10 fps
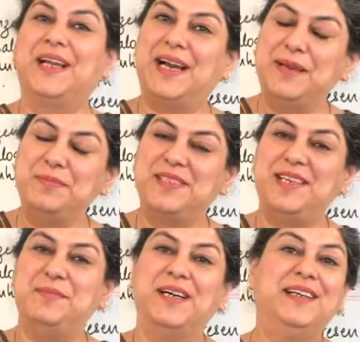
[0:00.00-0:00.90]
I am
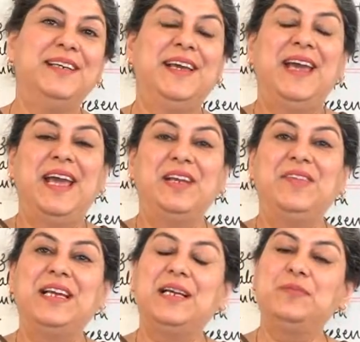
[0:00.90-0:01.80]
Seema and
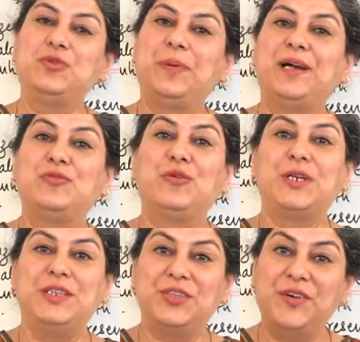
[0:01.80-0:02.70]
welcome to part
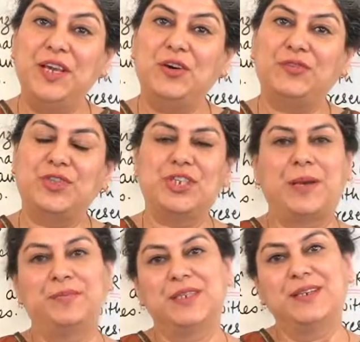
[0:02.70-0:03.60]
43 of the
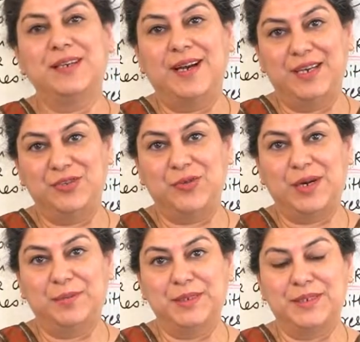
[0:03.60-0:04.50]
chapter
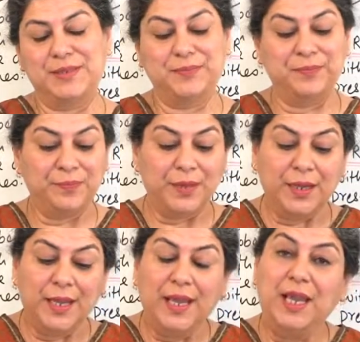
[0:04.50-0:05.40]
Hydrocarbons.
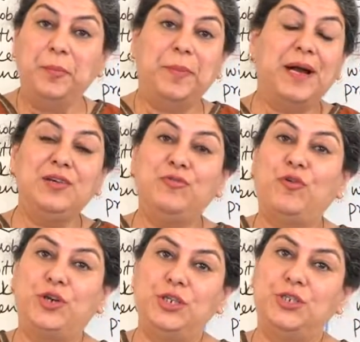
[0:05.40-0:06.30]
In part
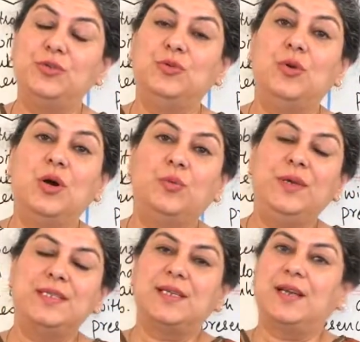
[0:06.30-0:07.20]
42, we
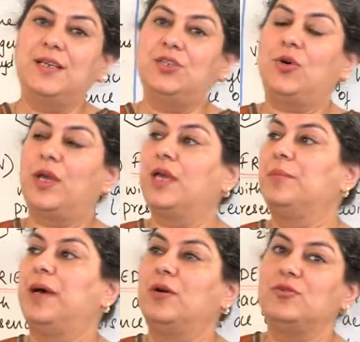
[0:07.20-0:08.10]
started talking
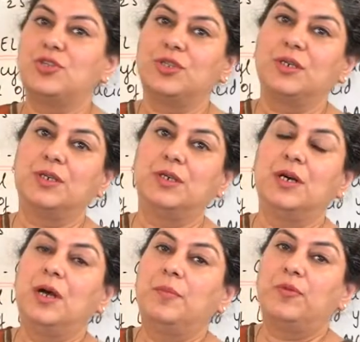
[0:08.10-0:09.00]
about the
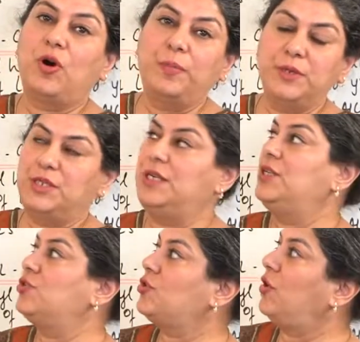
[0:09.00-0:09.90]

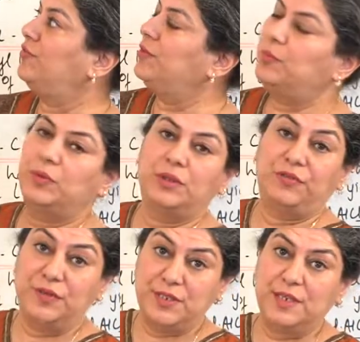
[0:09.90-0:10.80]
properties of the
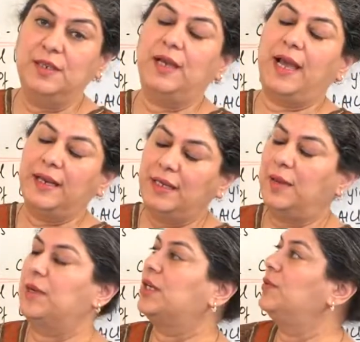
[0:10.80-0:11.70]
physical and
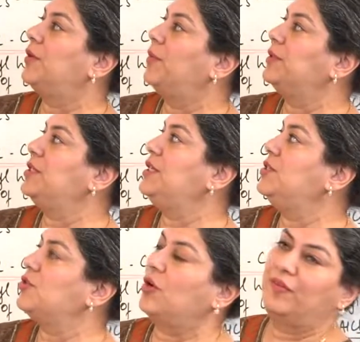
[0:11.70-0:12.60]
chemical
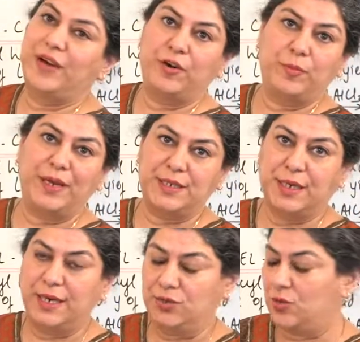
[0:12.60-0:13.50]
properties of aromatic
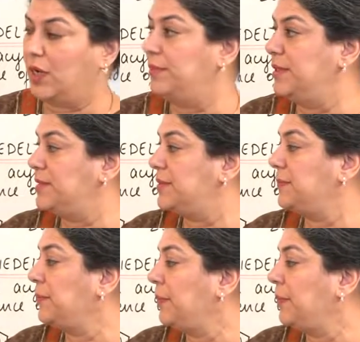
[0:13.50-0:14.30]
hydrocarbons.